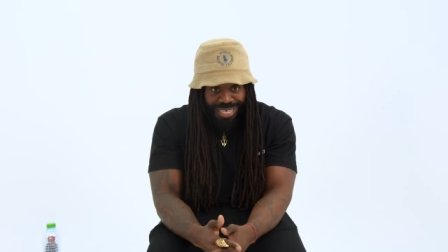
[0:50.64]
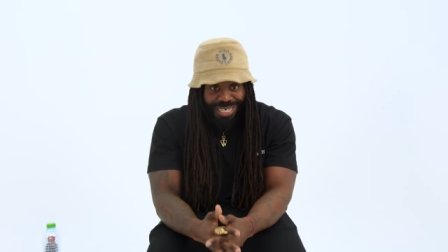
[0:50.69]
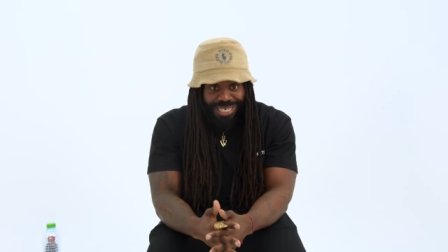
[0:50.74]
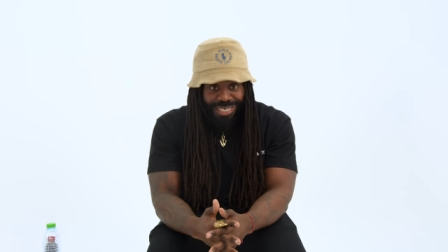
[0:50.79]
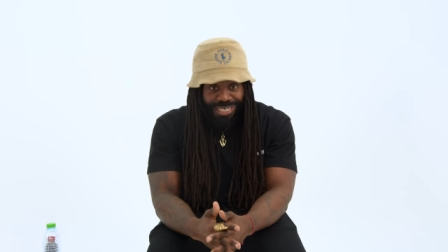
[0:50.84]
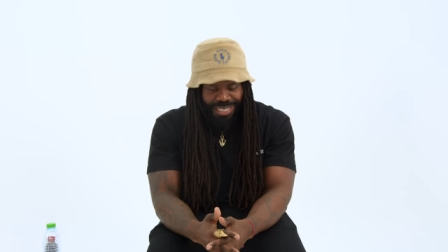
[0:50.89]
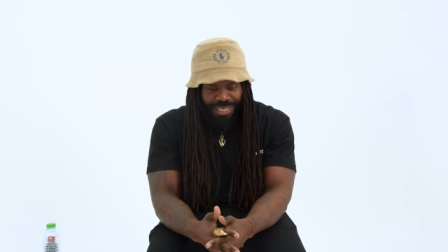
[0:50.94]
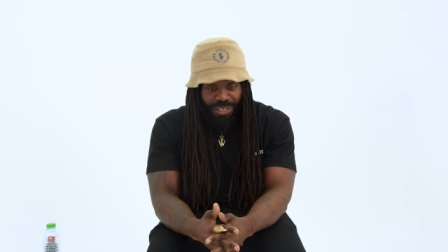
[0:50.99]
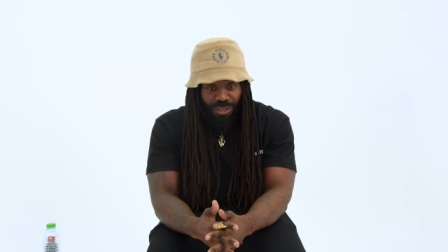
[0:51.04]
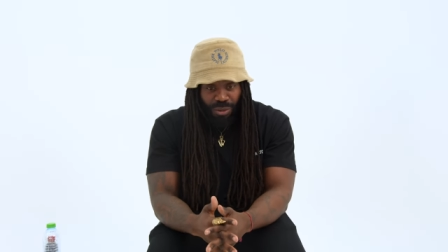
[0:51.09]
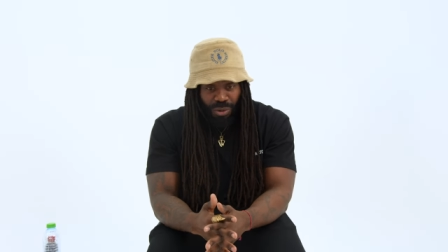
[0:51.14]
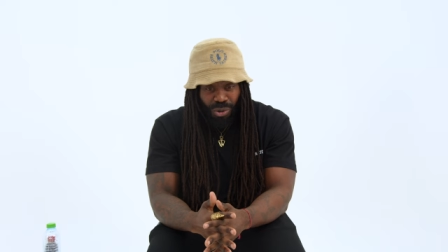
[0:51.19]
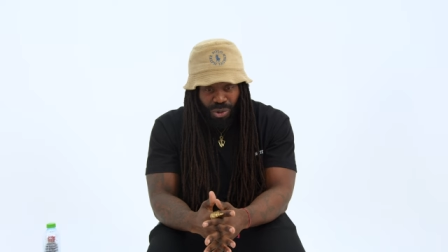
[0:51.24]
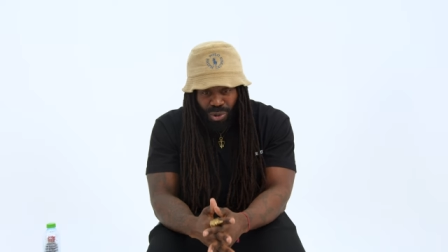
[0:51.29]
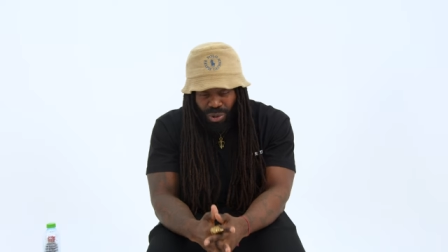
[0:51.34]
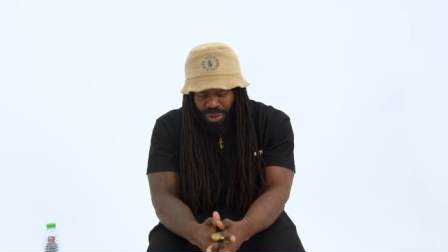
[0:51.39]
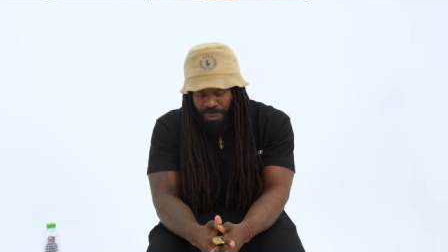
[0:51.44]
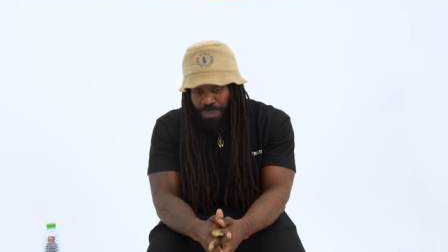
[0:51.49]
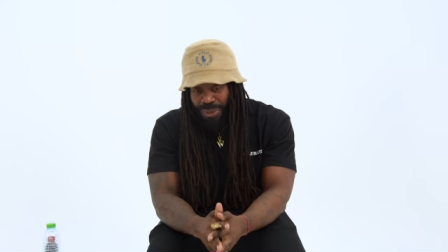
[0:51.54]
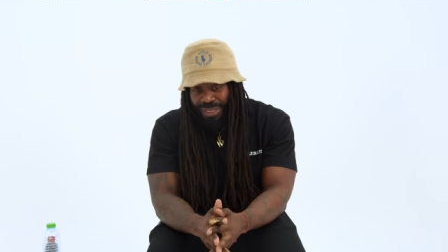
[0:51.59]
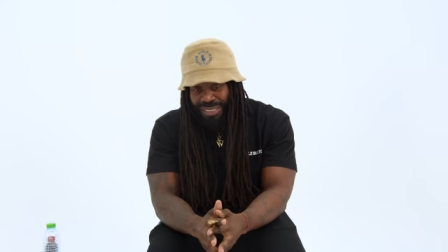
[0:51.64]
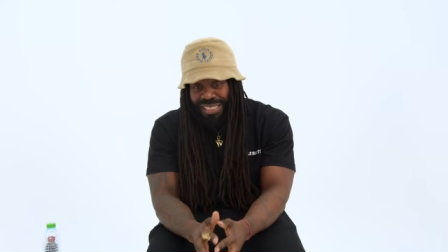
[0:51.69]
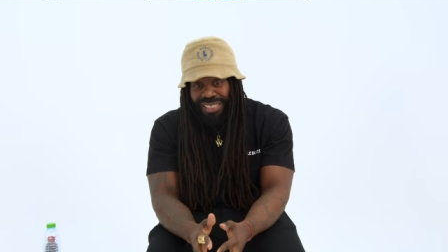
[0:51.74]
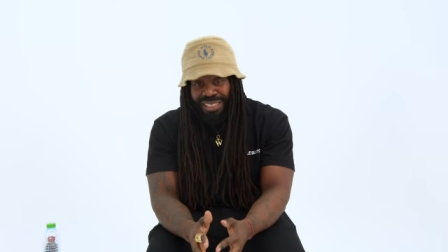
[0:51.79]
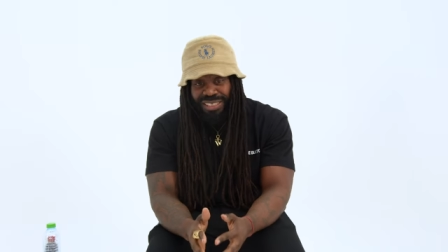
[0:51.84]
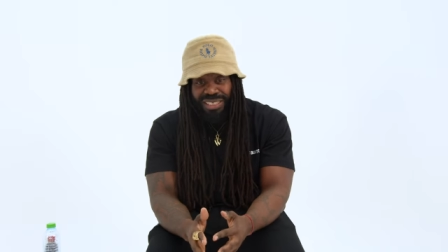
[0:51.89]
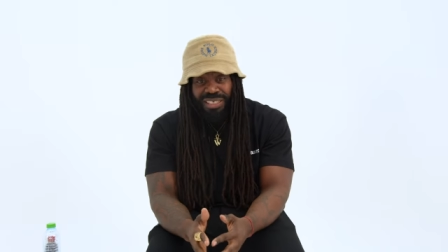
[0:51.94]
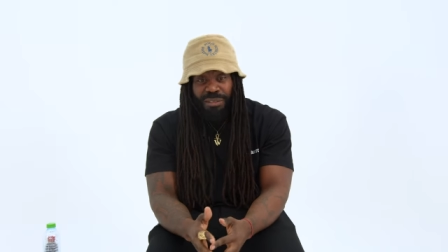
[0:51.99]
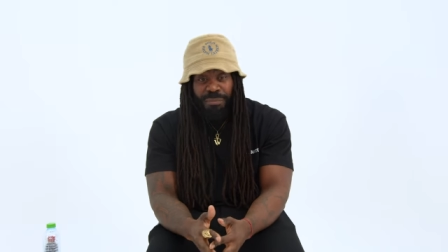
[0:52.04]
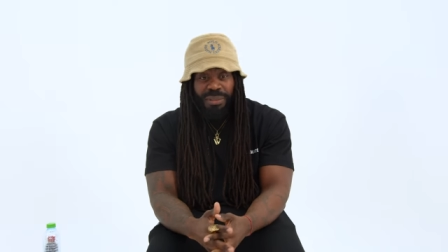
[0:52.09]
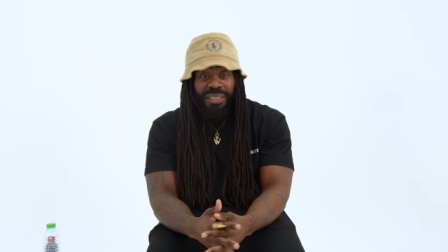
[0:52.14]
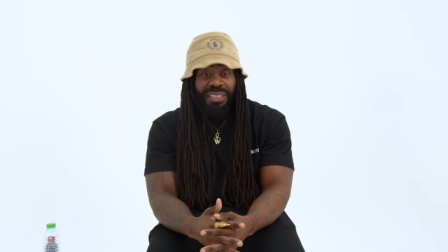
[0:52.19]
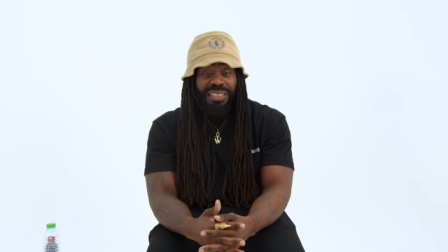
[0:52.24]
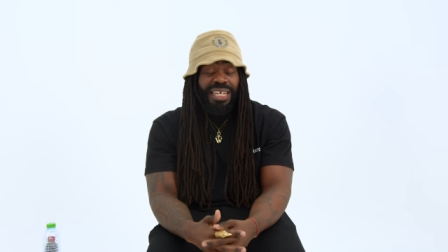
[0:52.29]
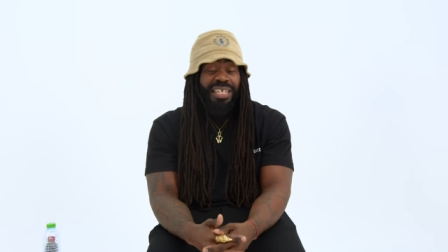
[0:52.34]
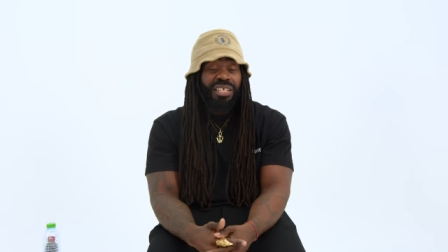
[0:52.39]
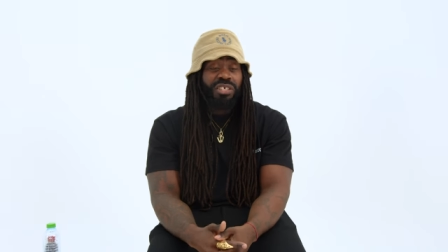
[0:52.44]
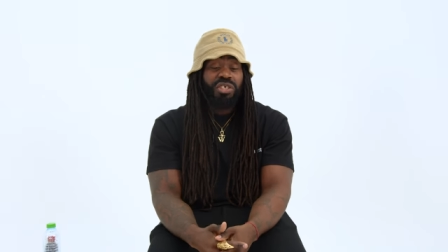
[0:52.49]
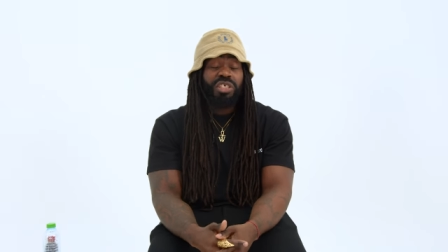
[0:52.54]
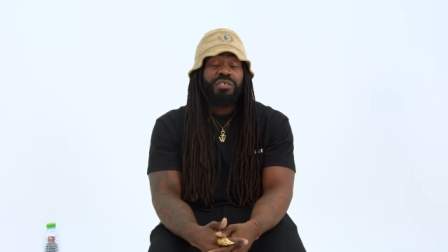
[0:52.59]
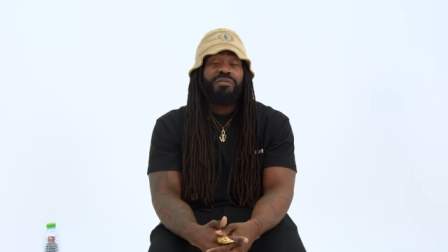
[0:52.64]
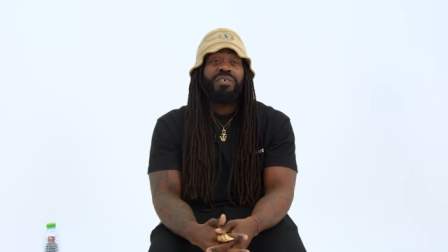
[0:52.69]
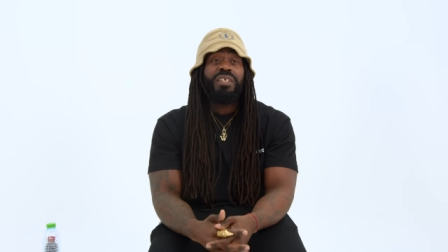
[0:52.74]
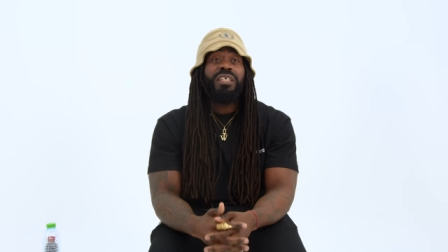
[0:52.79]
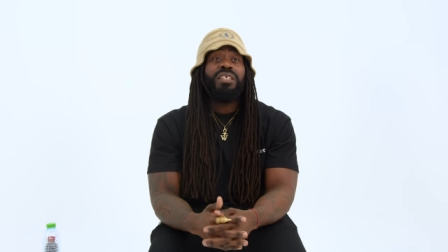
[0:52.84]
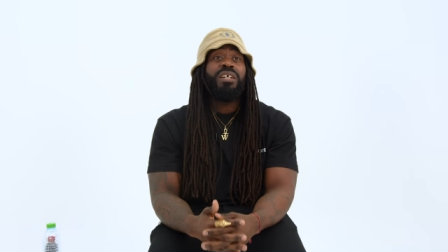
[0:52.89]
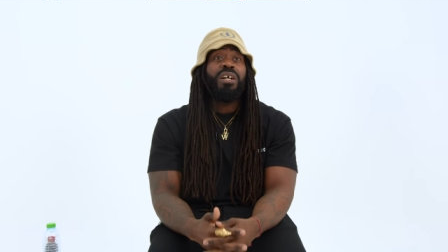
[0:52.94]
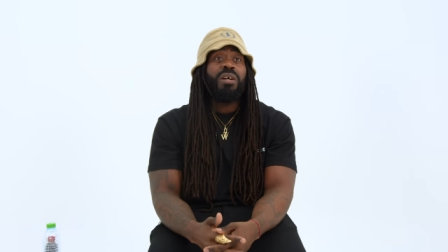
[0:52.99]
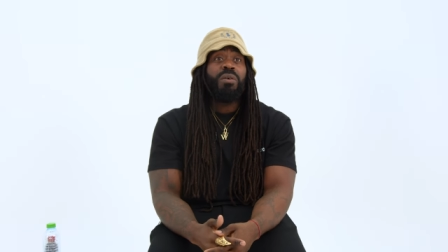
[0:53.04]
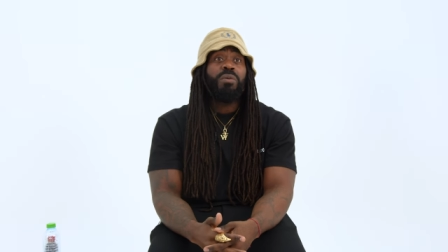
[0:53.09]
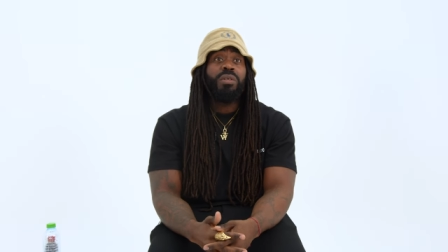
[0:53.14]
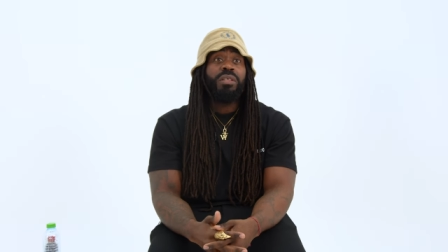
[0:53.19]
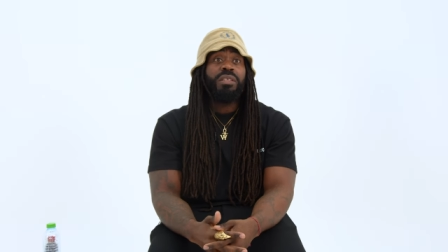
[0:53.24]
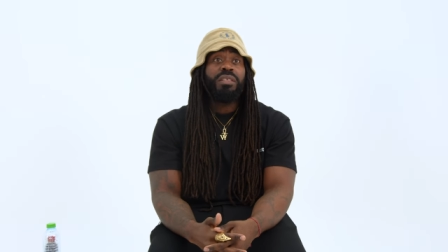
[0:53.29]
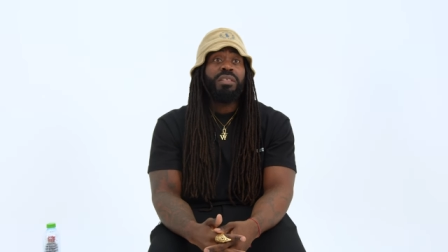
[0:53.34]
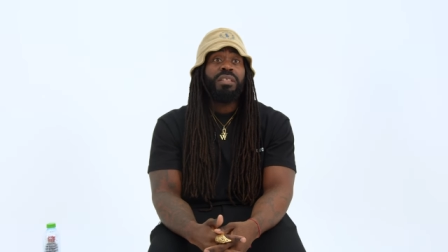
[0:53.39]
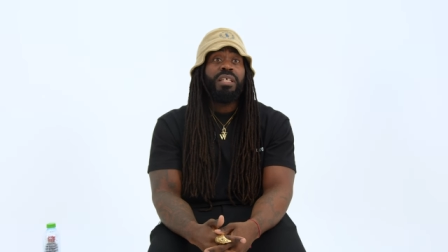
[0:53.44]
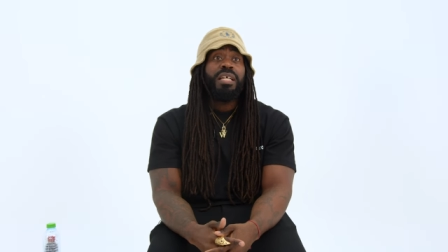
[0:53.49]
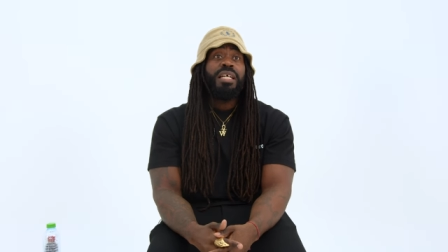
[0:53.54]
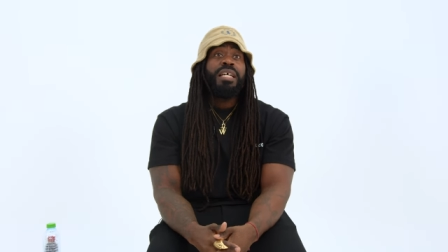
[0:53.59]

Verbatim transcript: he could potentially be dangerous for the young ones